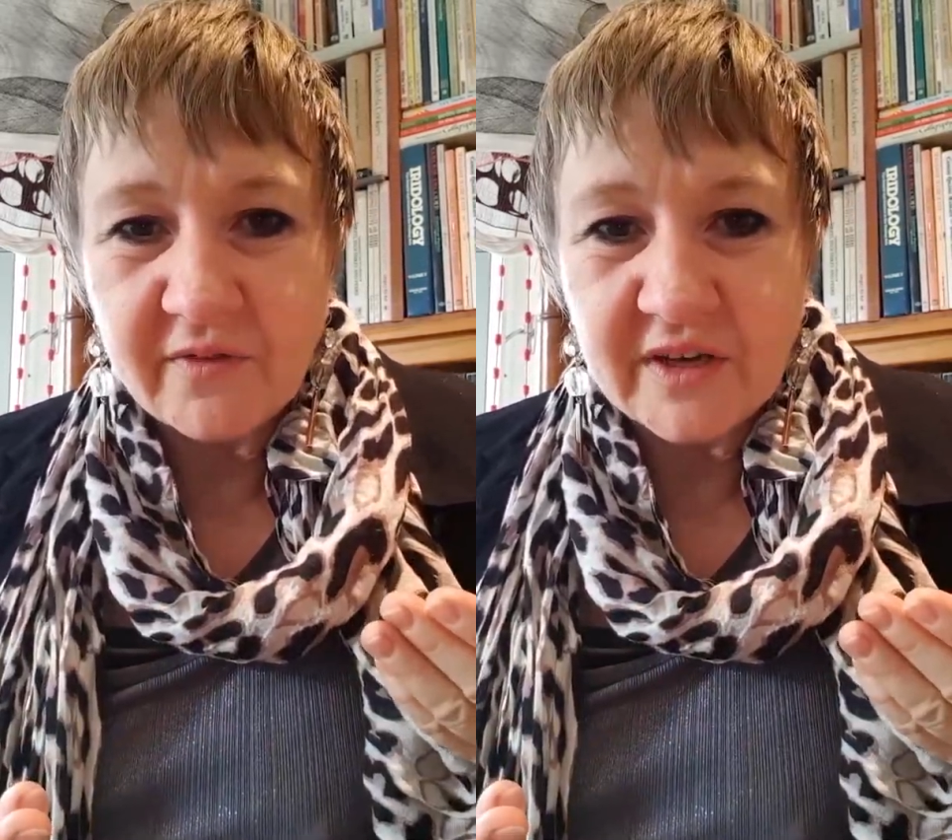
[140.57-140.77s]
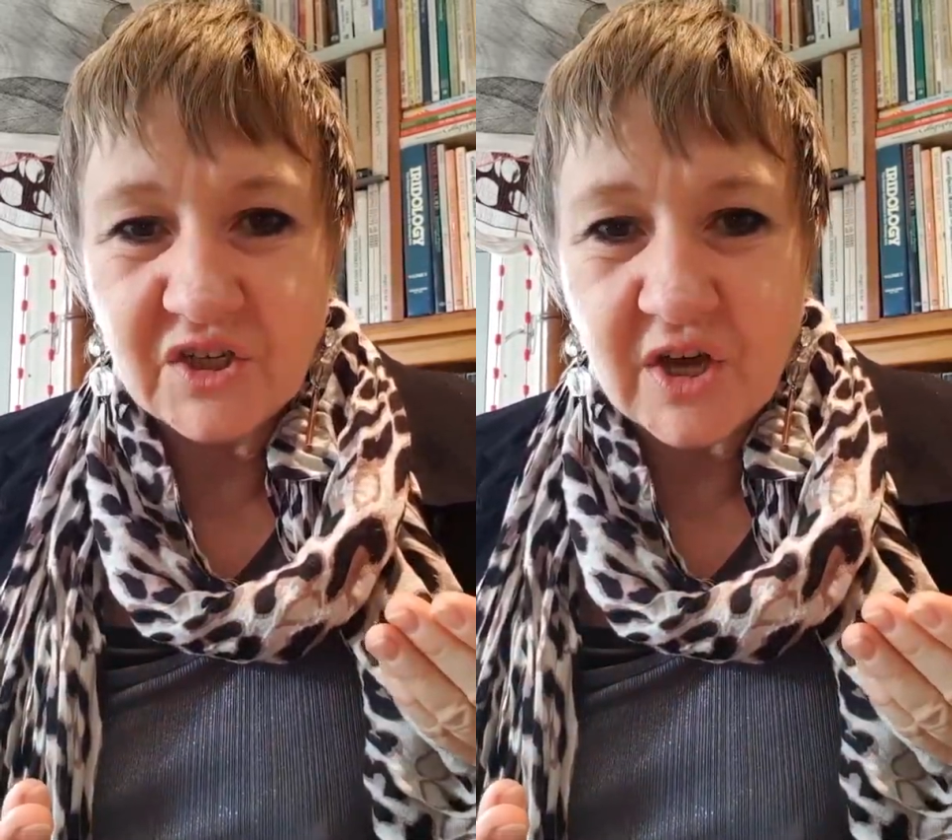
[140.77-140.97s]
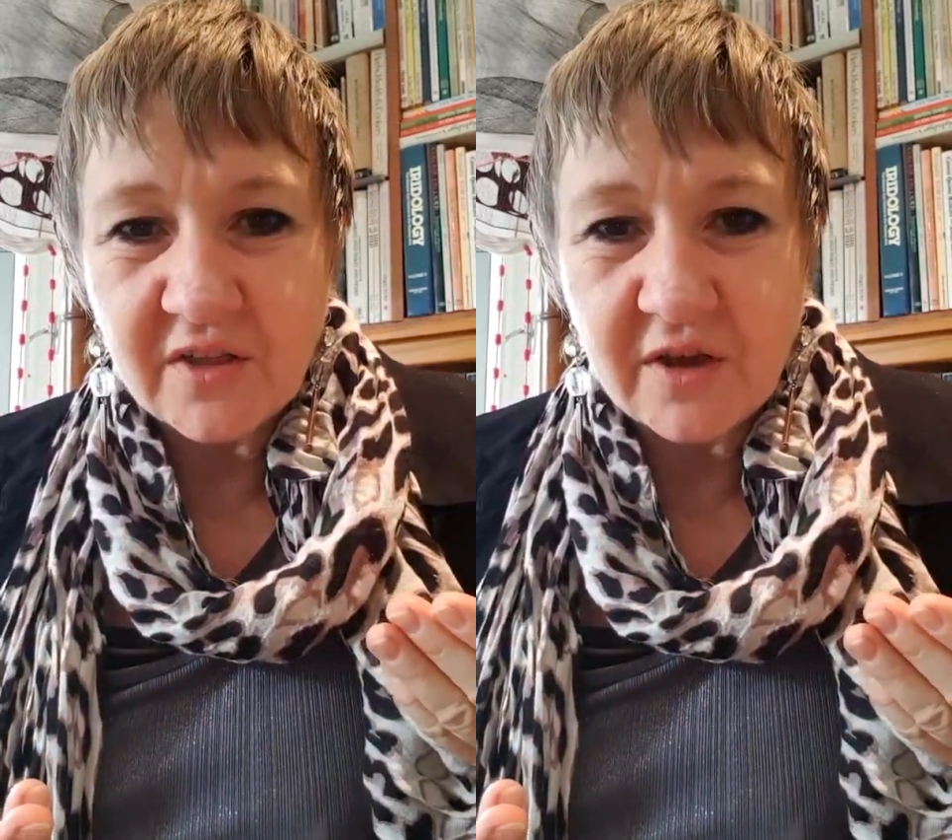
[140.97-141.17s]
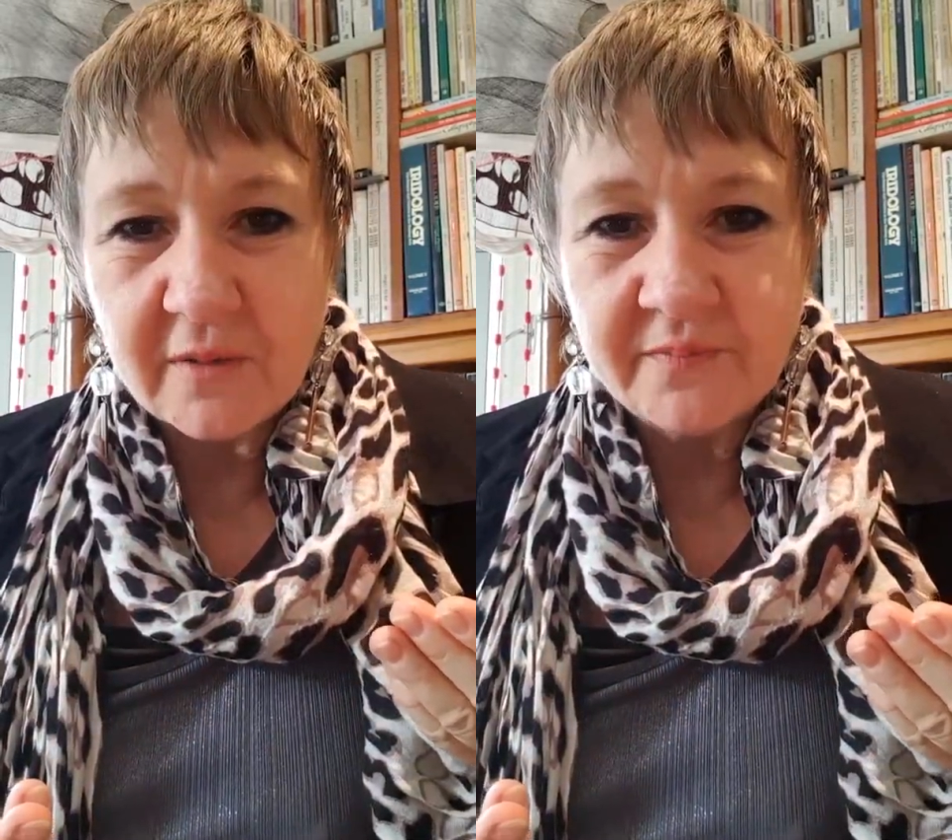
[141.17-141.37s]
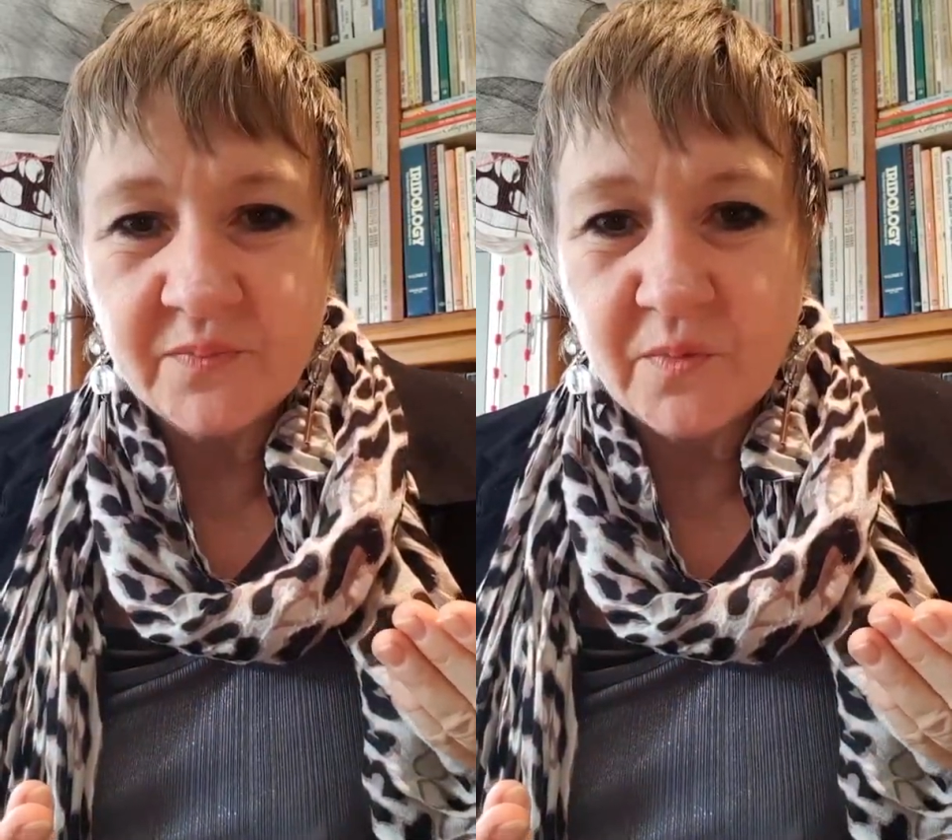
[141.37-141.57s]
each
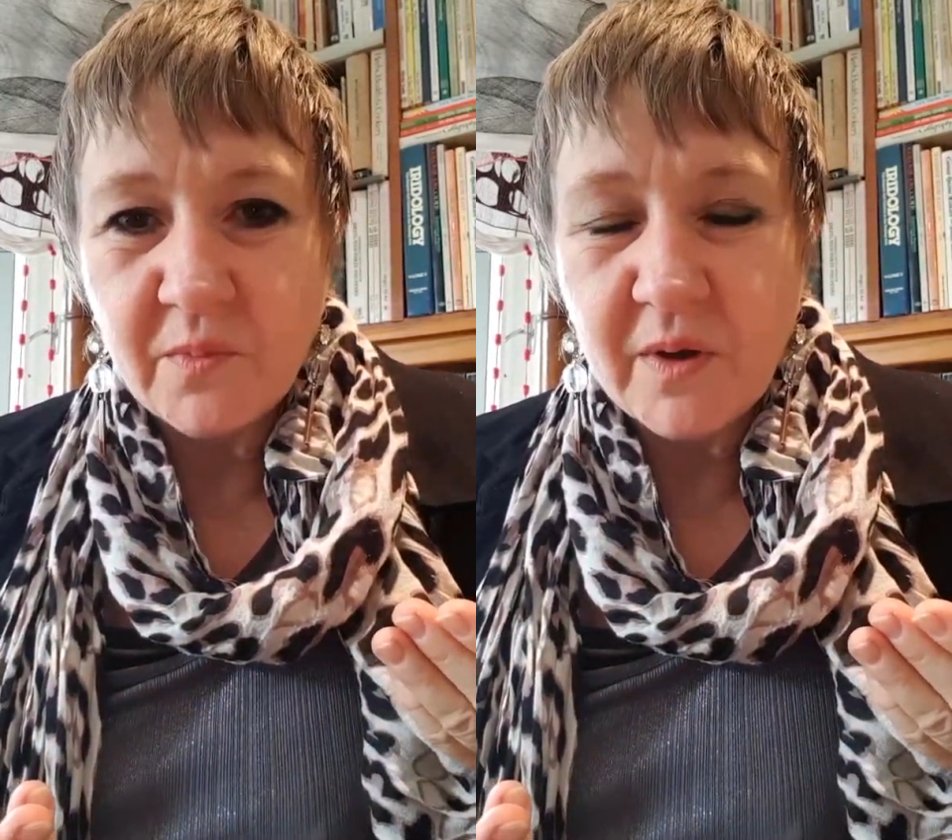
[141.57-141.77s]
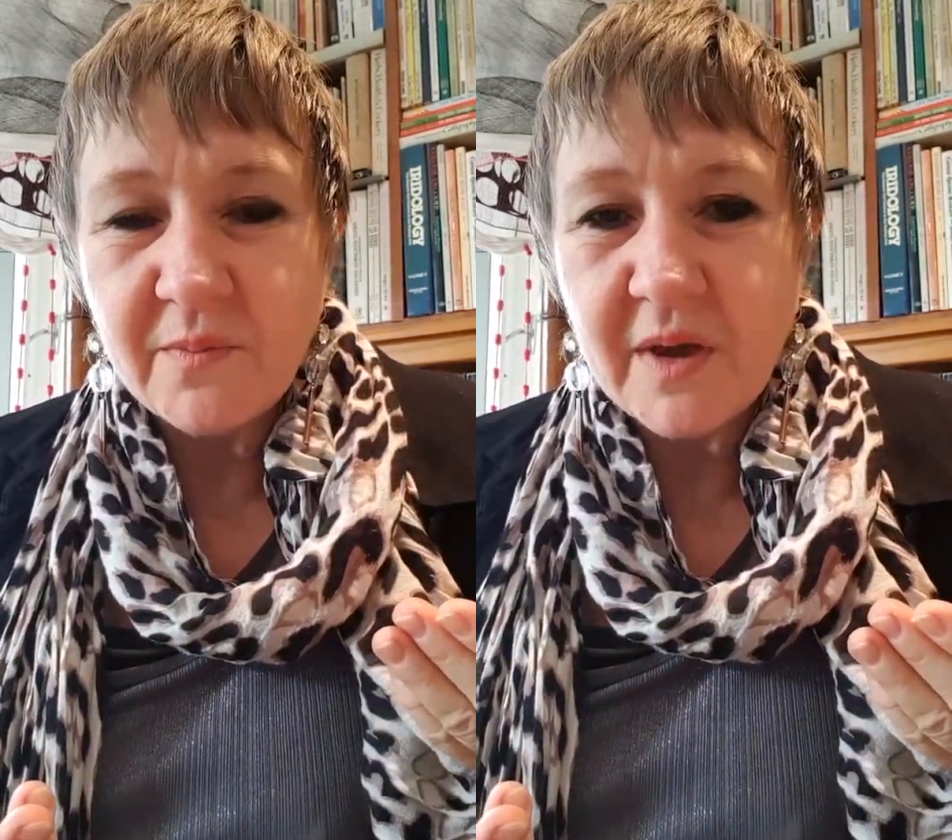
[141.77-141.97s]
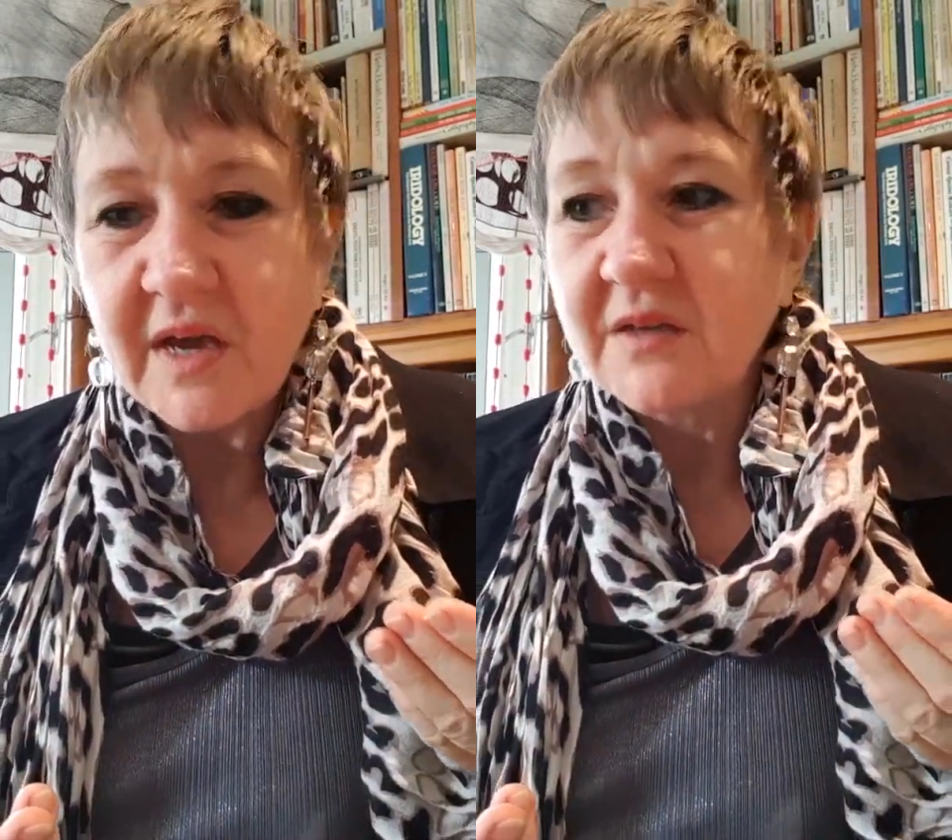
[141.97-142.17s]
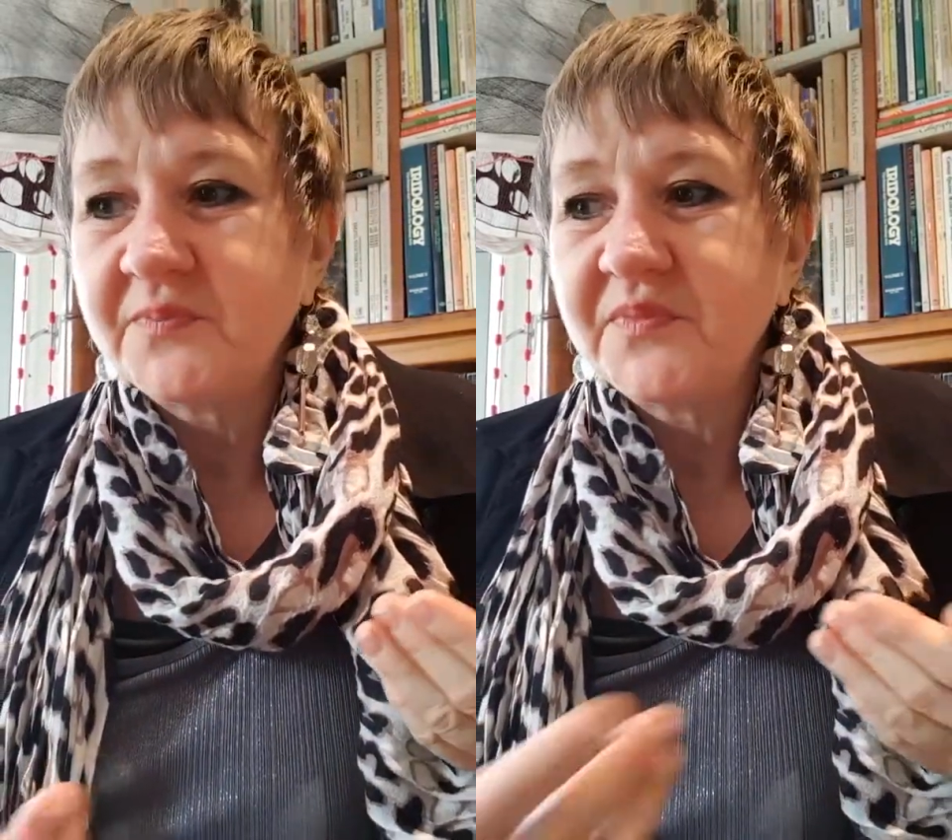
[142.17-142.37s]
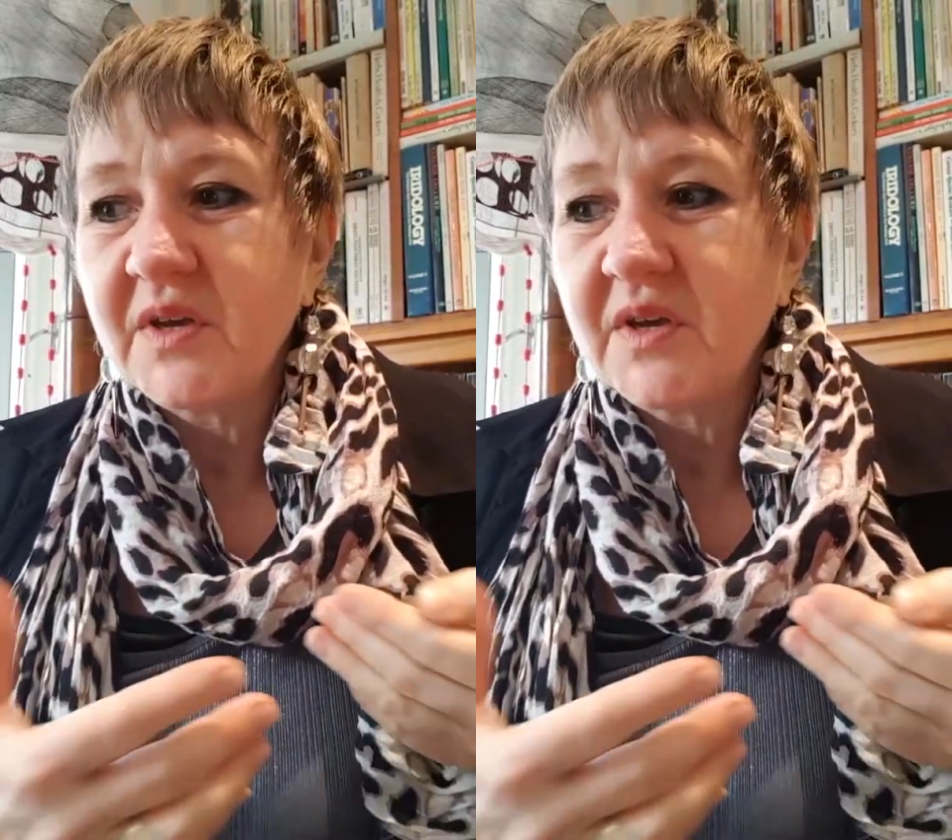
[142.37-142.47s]
other when we meet.